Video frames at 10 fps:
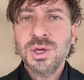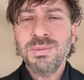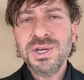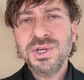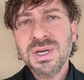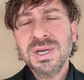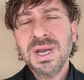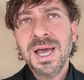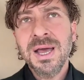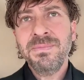mentioned
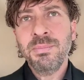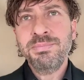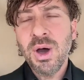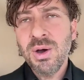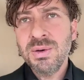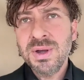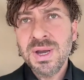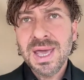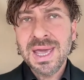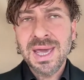
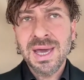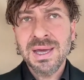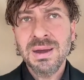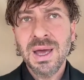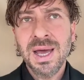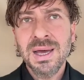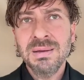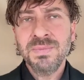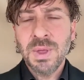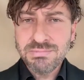bone
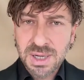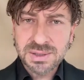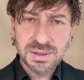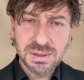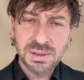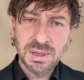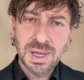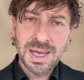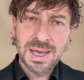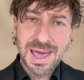and muscle
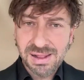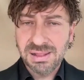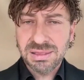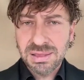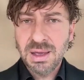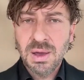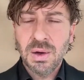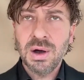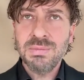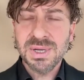health
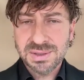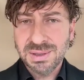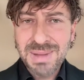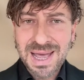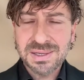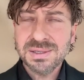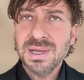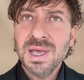or muscle mass.